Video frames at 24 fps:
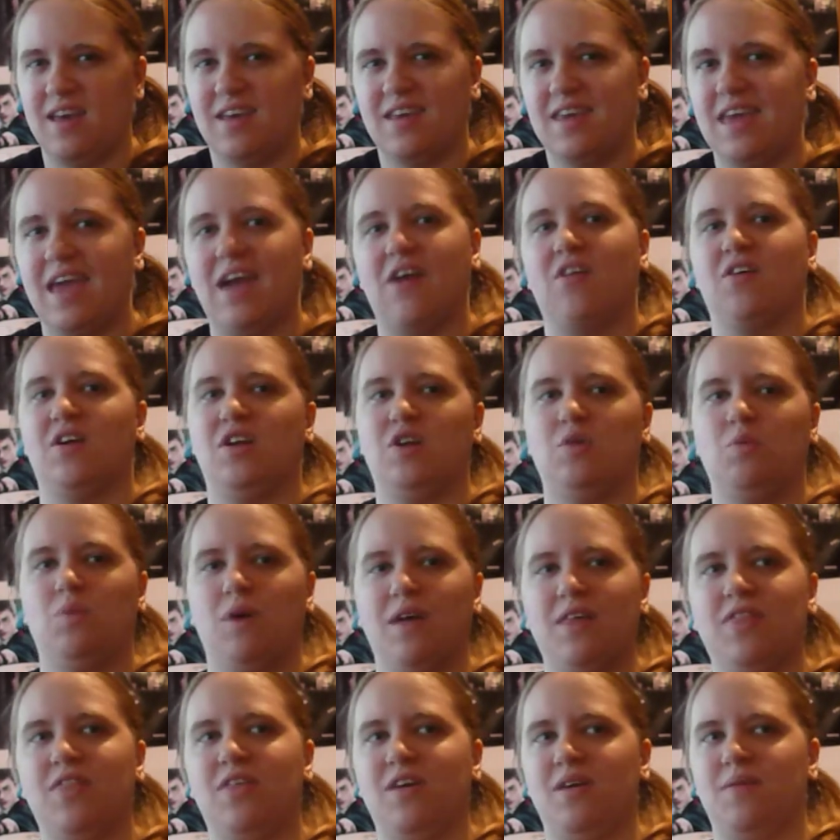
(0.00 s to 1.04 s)
carried
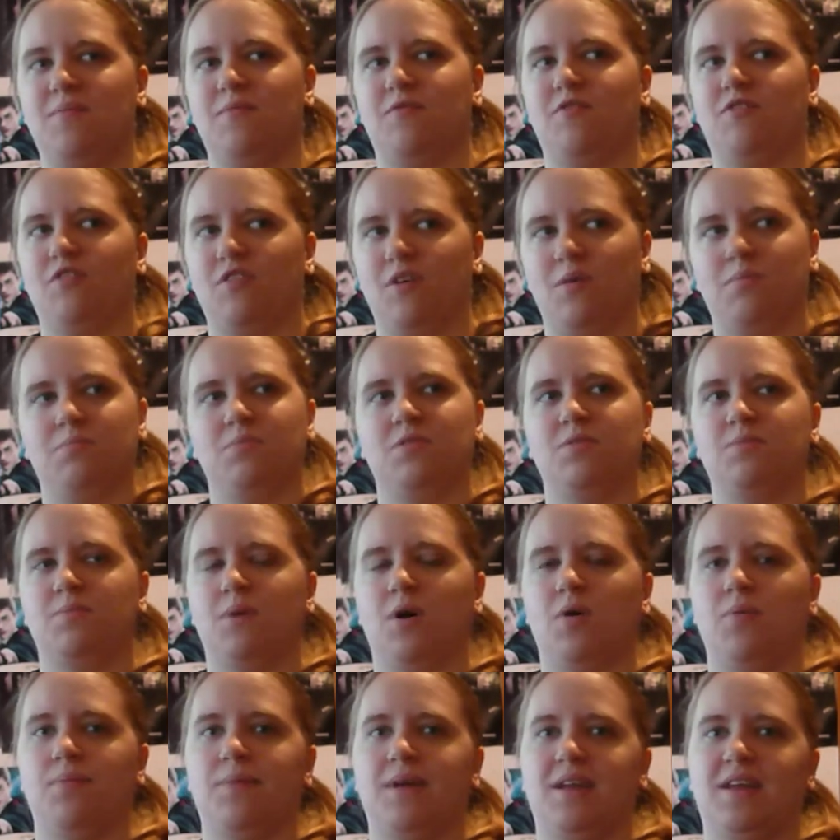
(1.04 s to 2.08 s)
with him from the
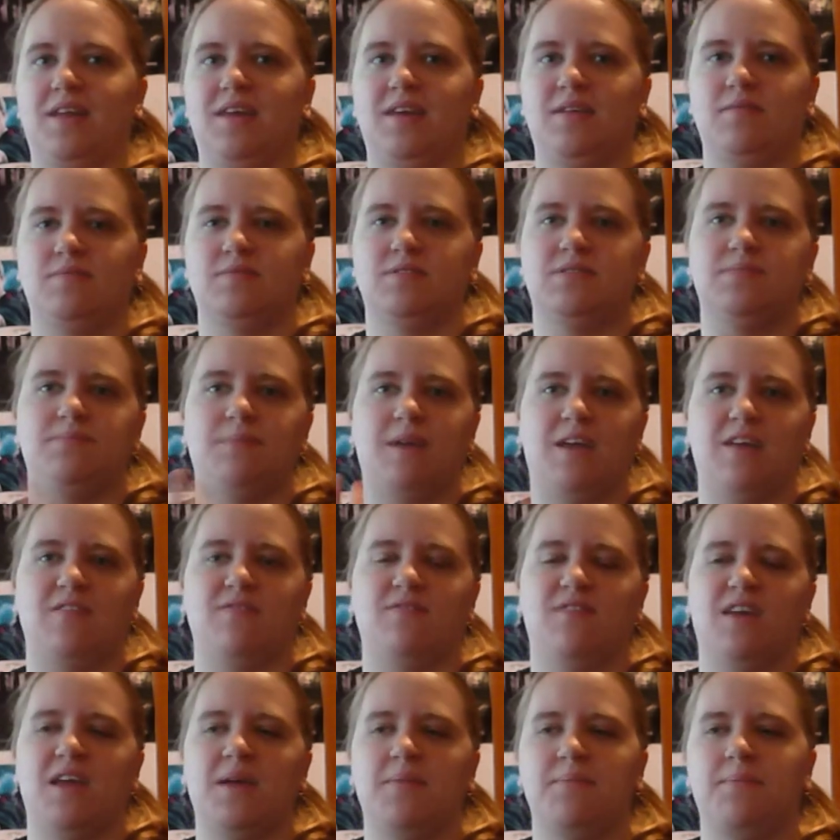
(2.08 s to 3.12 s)
moment he was made
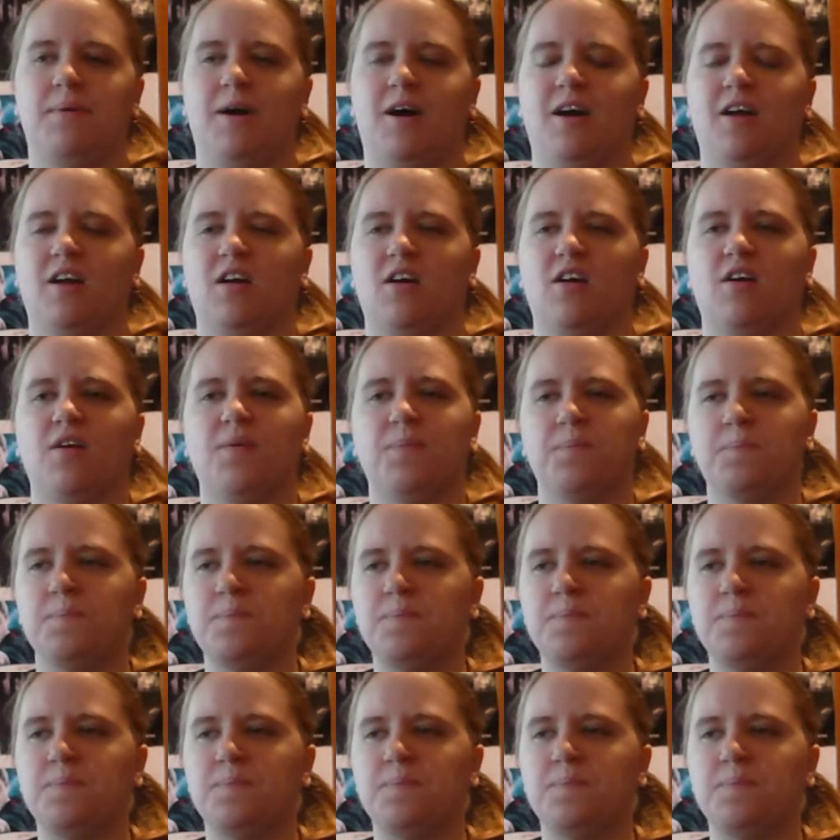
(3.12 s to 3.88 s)
vampire.